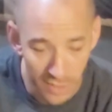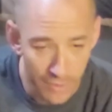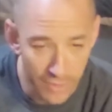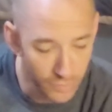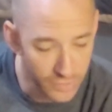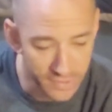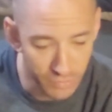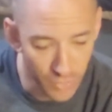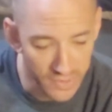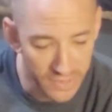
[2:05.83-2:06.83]
But it was
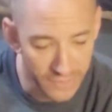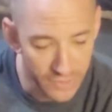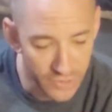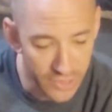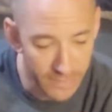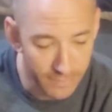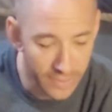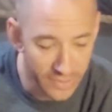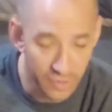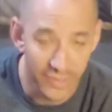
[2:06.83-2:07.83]
relatively cheap,
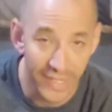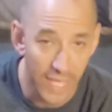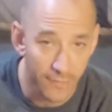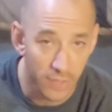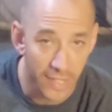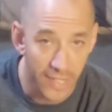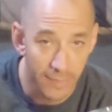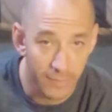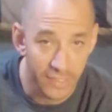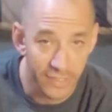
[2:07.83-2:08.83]
and it's good to have on
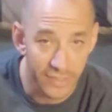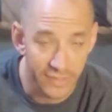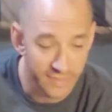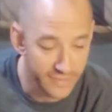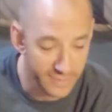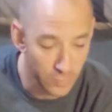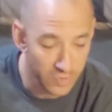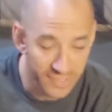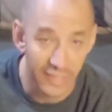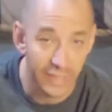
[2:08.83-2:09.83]
hand because this
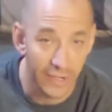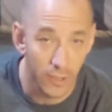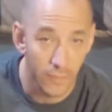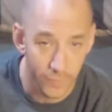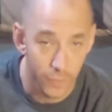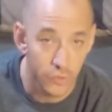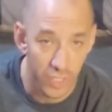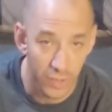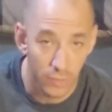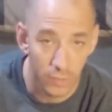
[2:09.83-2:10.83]
will take care of your
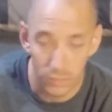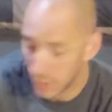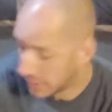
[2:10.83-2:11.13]
general